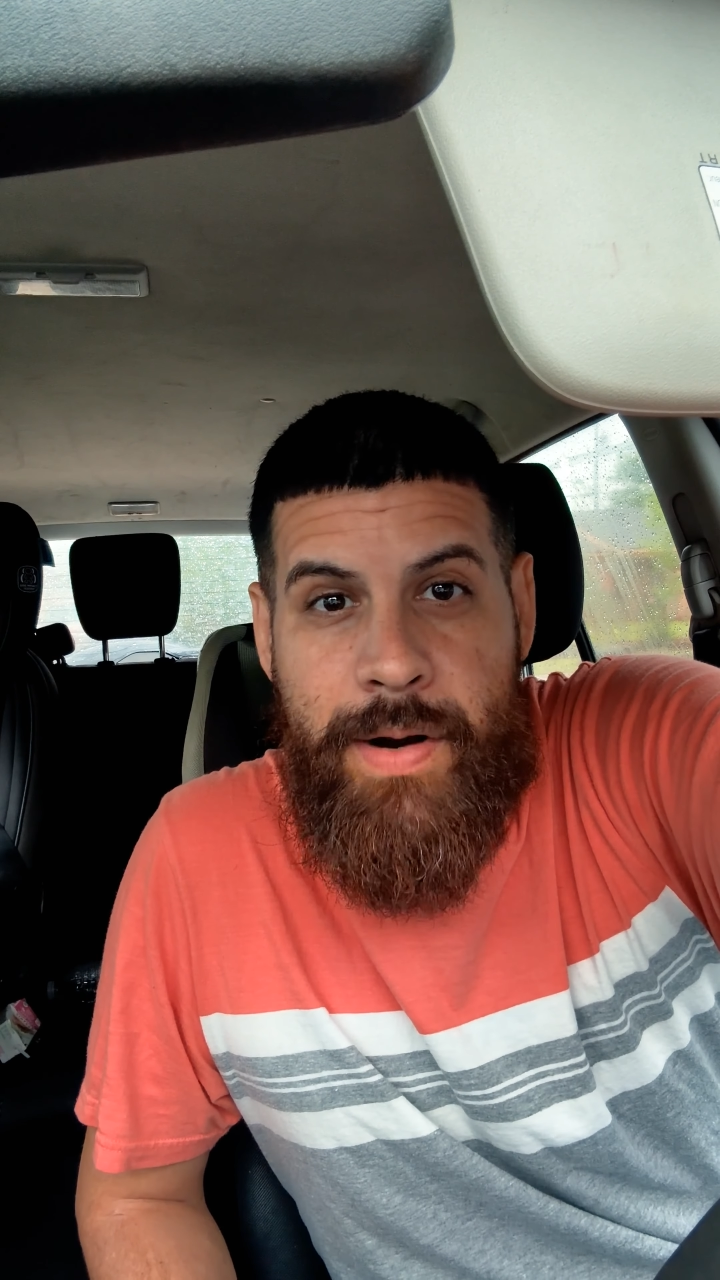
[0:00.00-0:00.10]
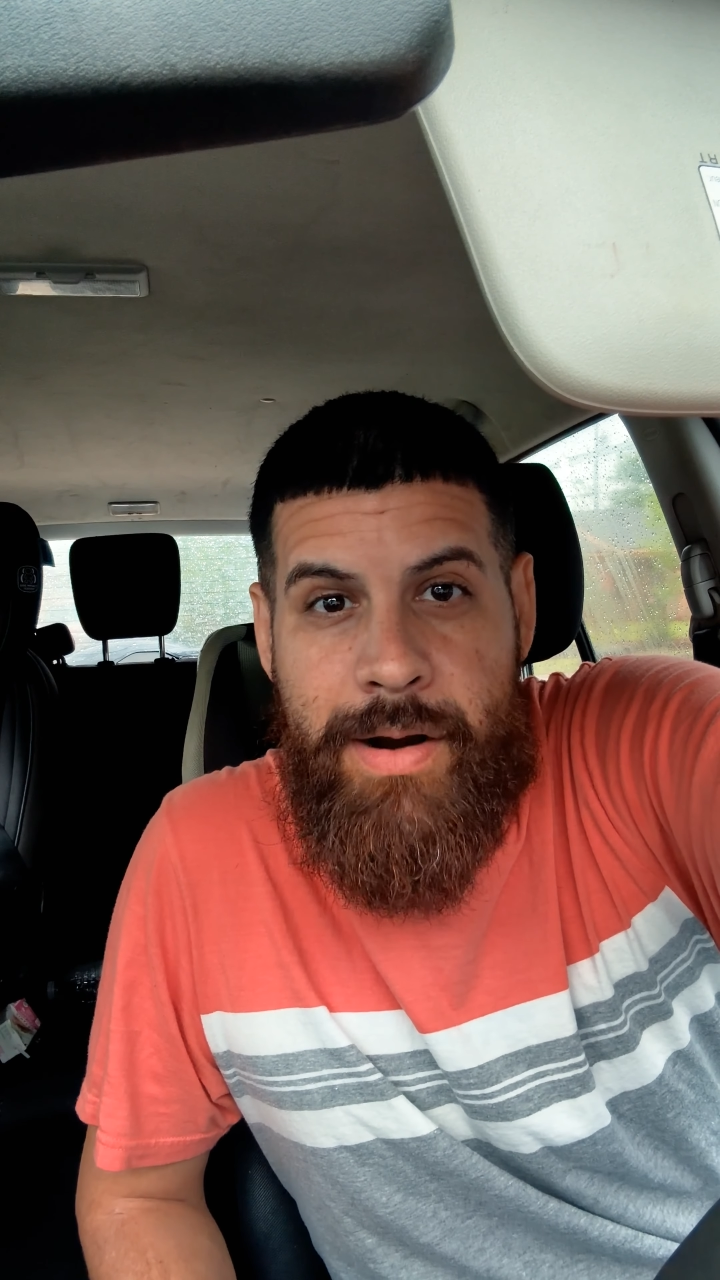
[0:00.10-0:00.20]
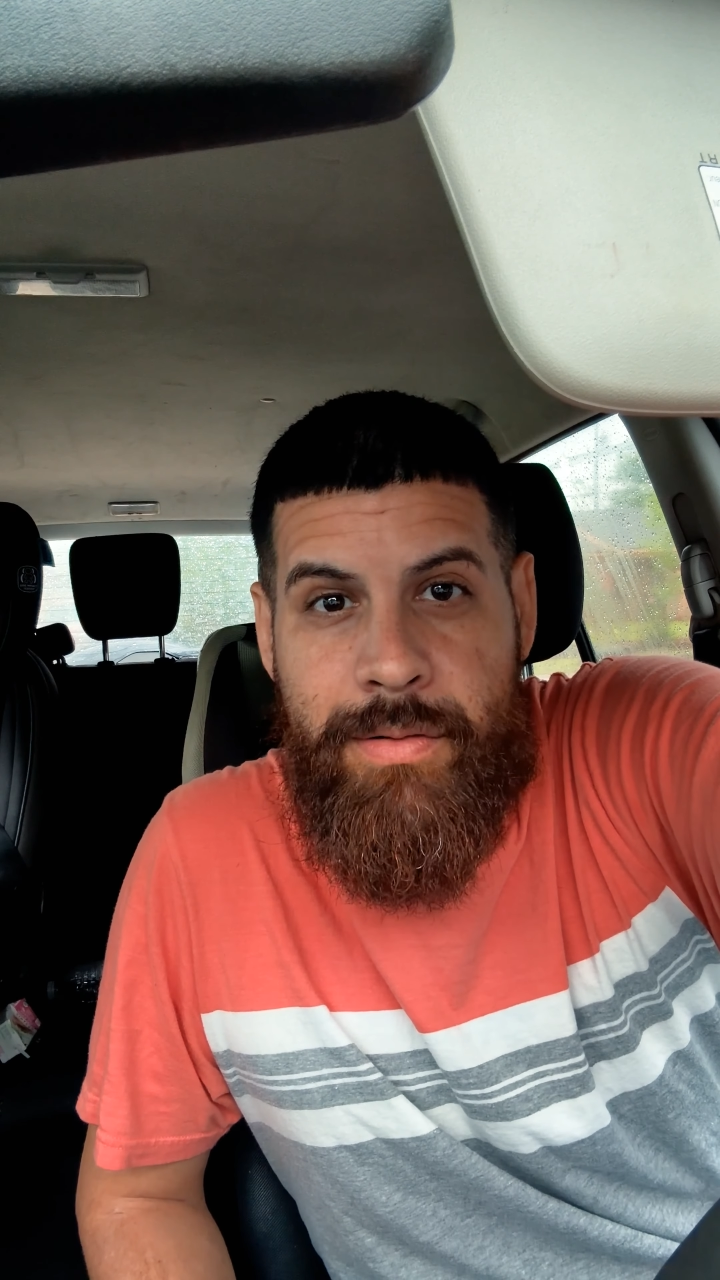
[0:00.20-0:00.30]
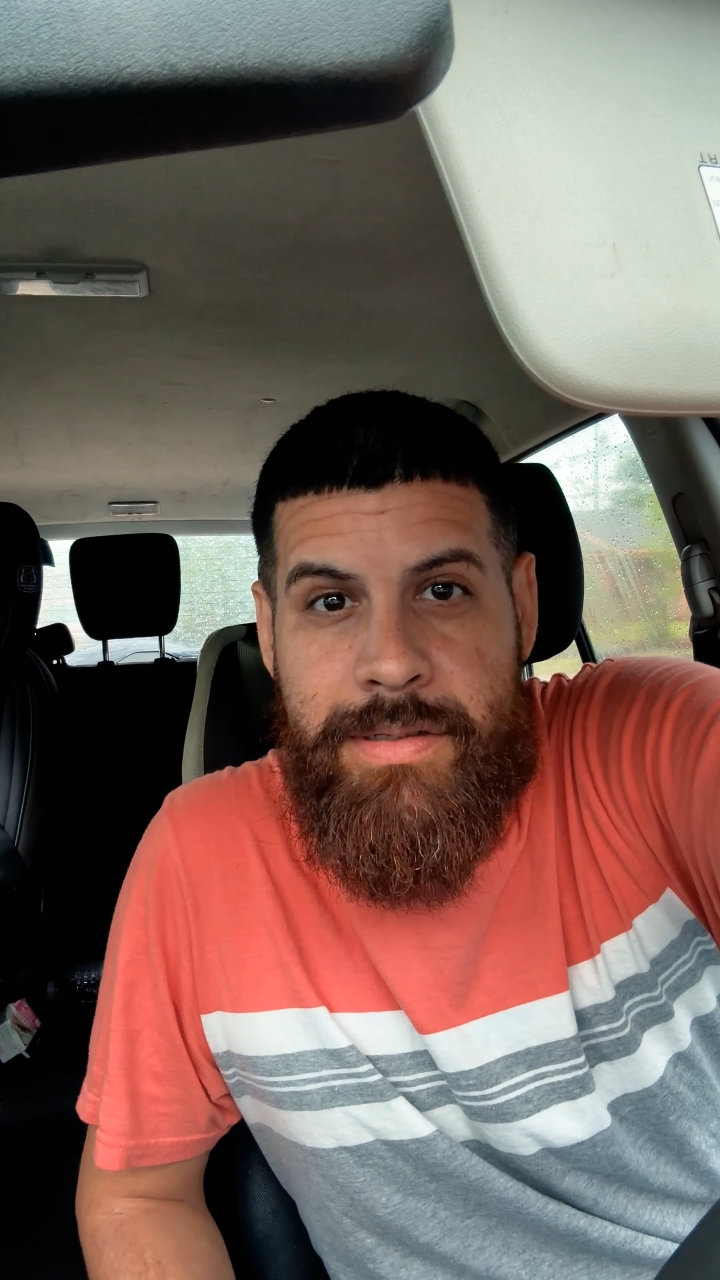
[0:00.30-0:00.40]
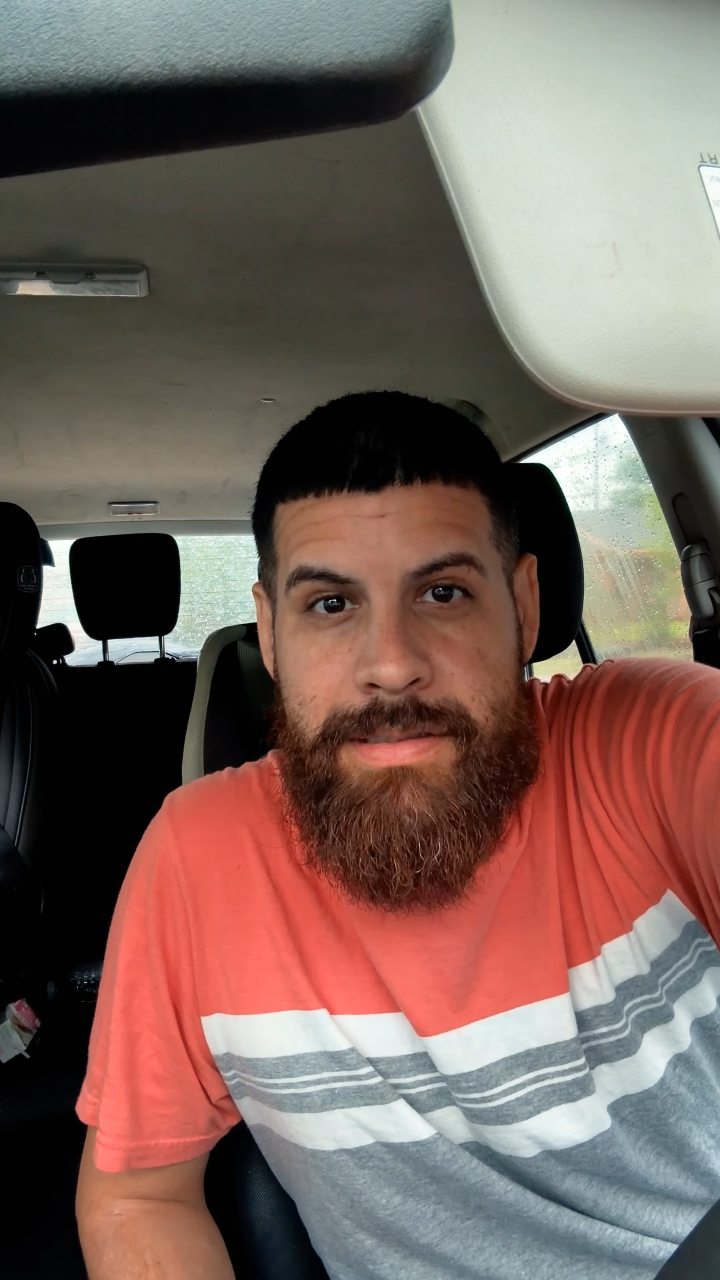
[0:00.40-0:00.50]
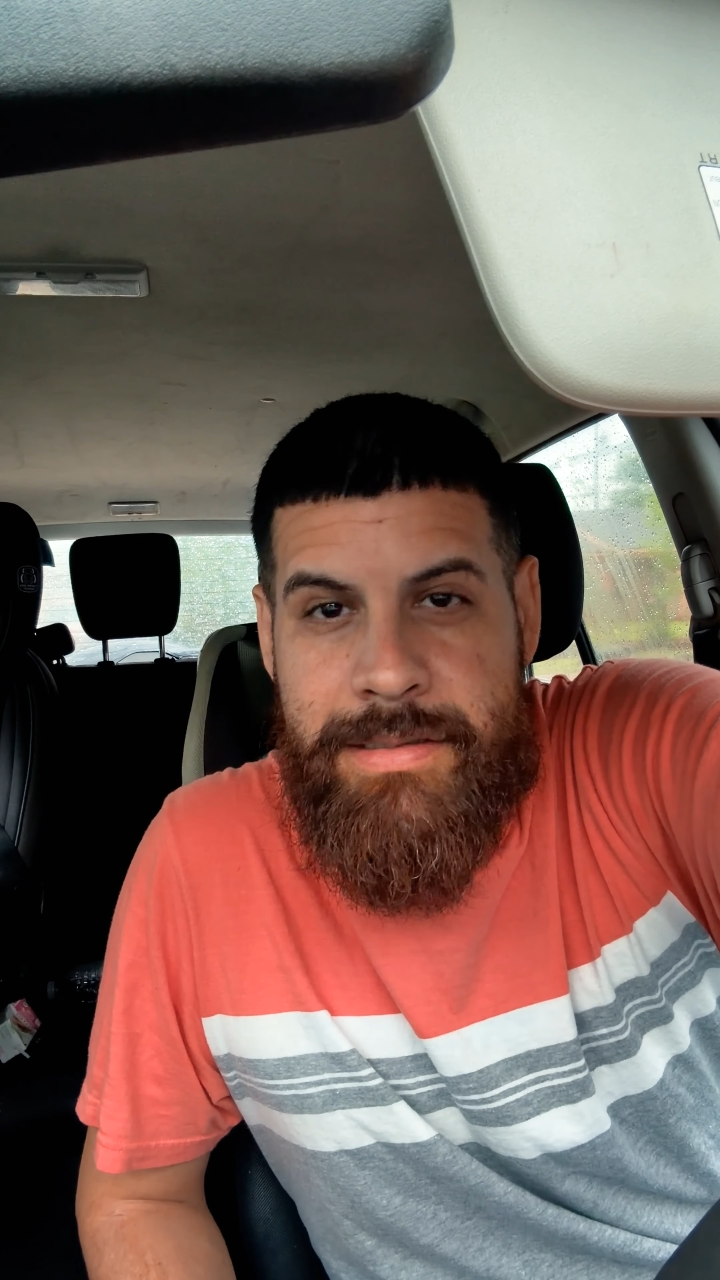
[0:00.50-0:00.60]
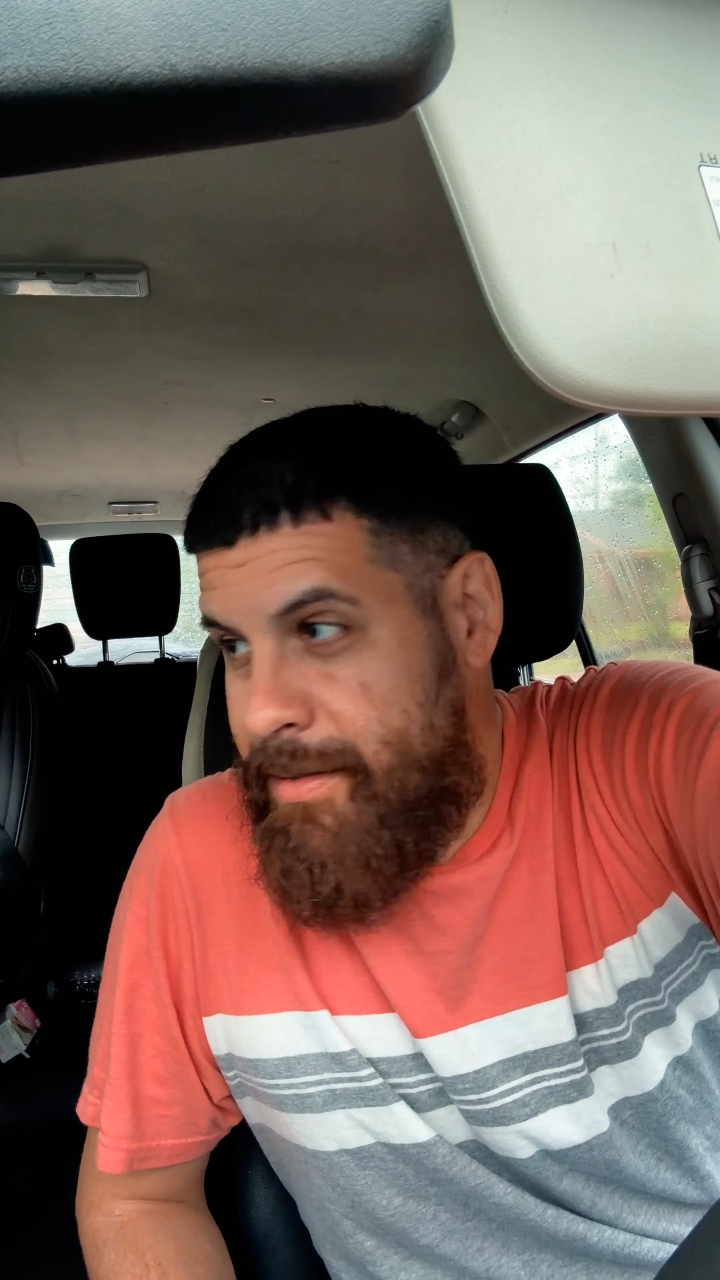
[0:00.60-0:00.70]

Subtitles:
hours?